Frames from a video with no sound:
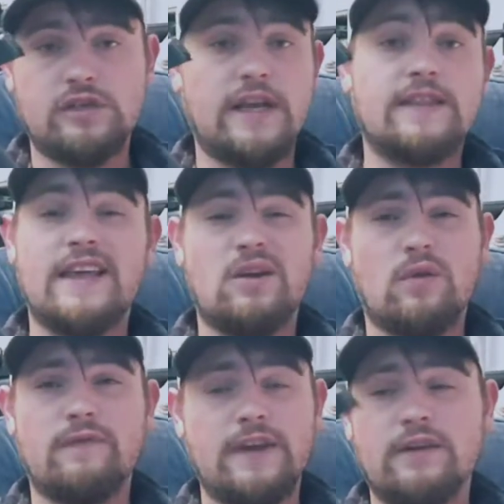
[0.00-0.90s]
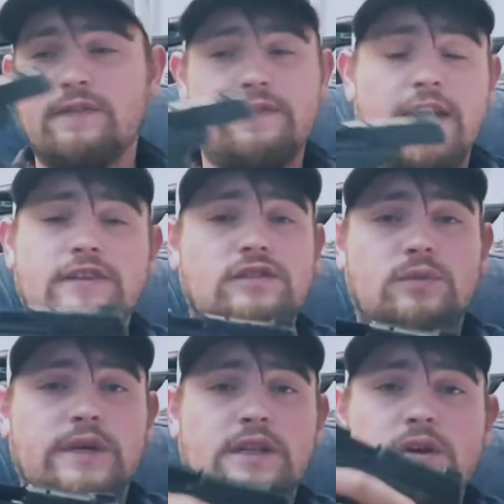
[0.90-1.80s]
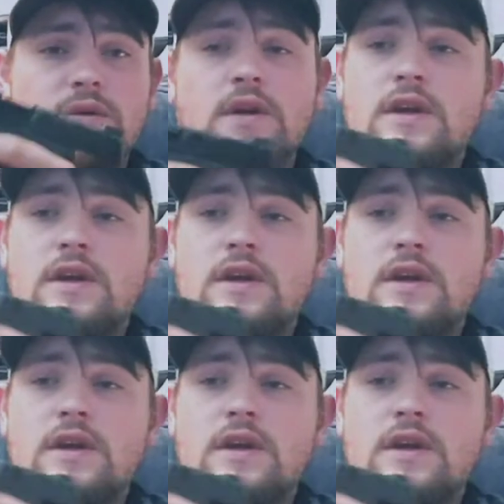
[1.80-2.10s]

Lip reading: and they are very fast to reload.